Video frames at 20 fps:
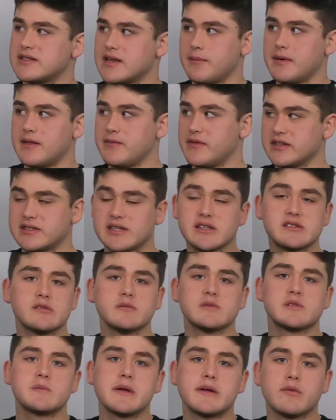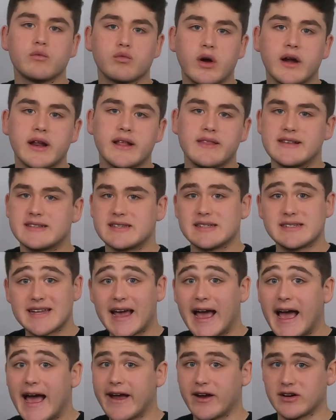I mean, the system's been running this
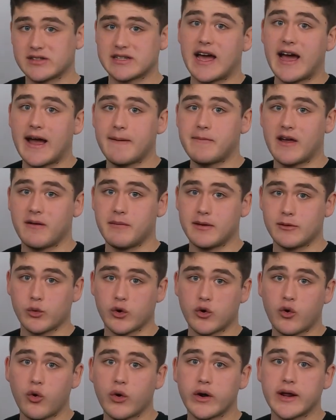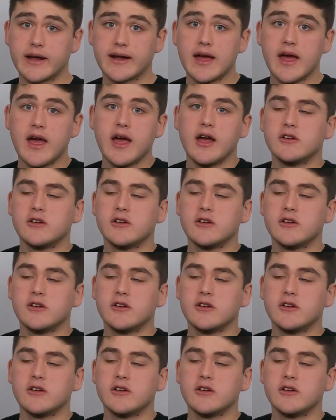entire time that I've been recording,